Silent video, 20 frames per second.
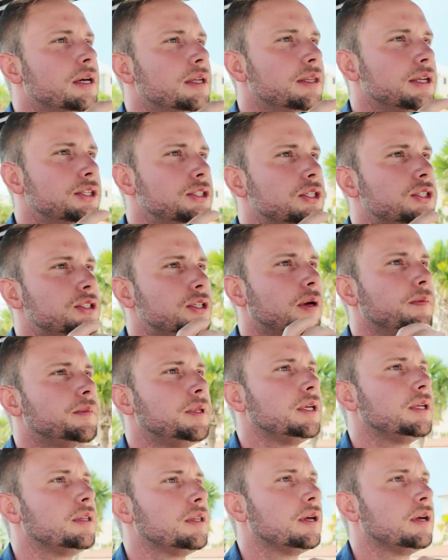this is
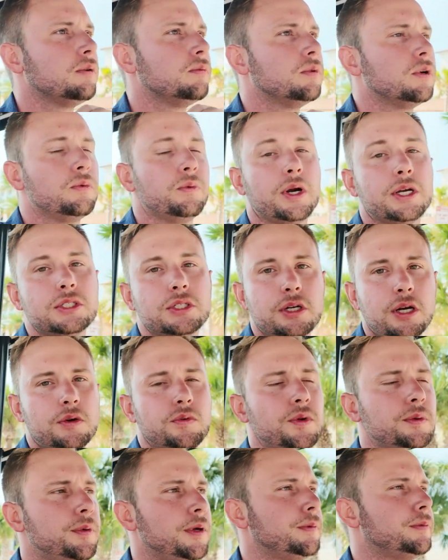something that would resonate
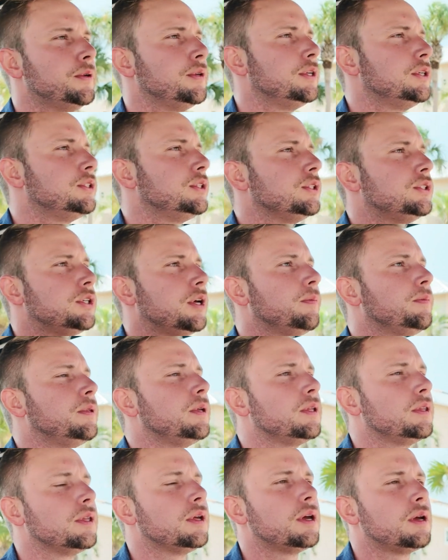with people, this is
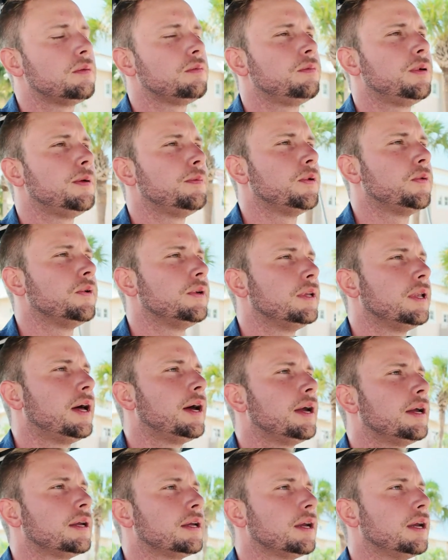something that people would like,